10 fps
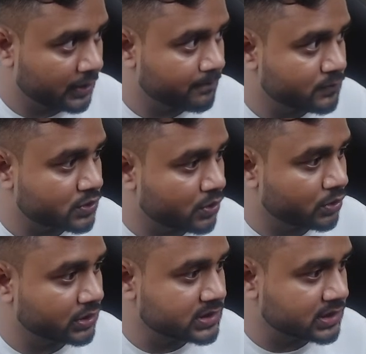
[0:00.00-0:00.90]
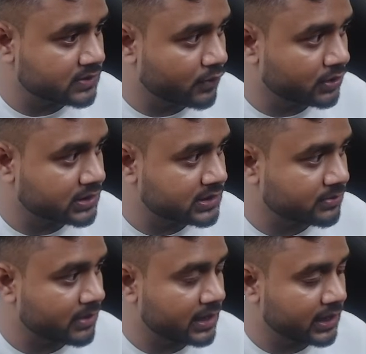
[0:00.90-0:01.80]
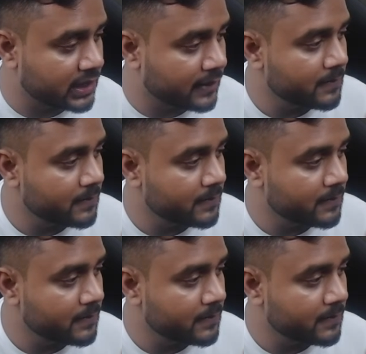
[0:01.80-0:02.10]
So this is what, this is my data.